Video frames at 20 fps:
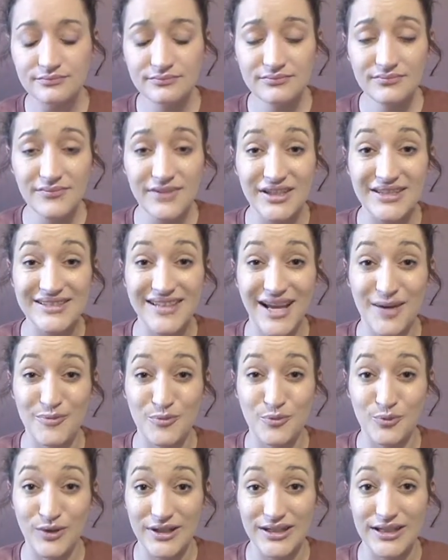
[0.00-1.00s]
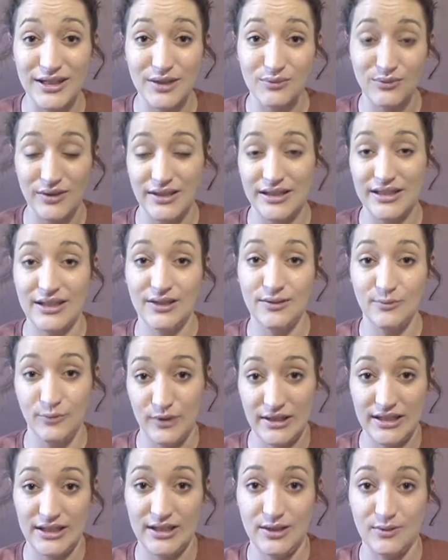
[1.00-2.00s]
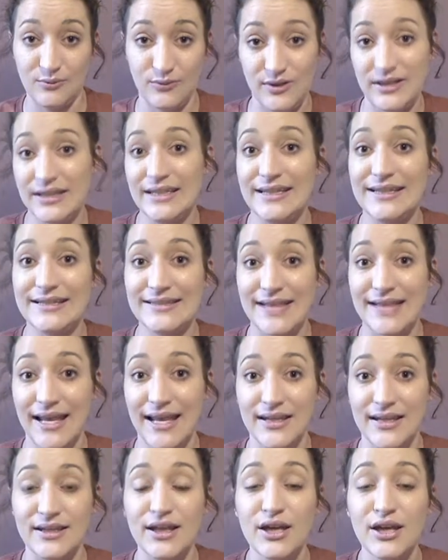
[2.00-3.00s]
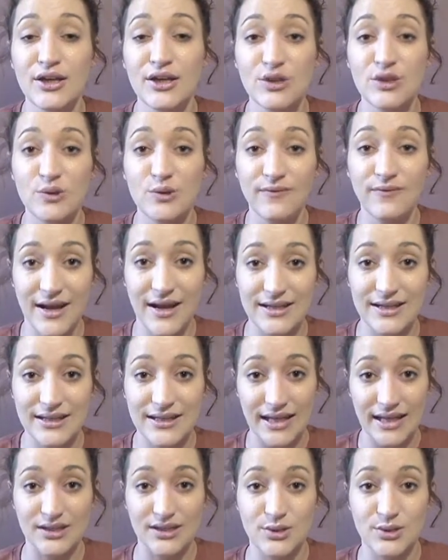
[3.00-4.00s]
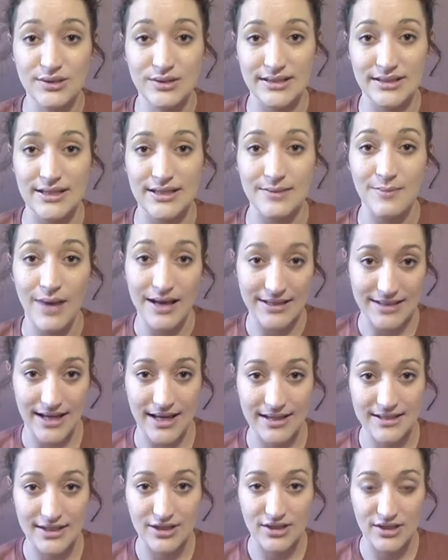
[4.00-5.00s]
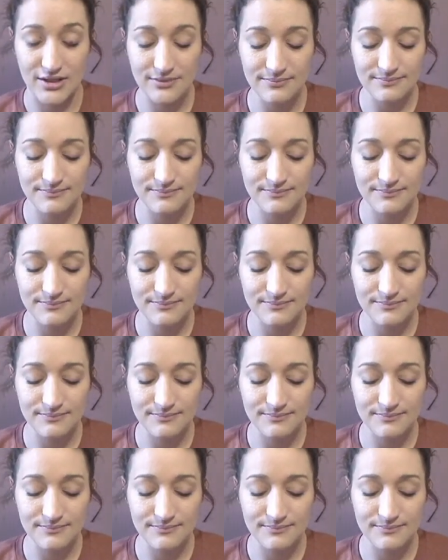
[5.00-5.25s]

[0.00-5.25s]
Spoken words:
is I'm really, really, really, really excited to finally get to see my dietitian.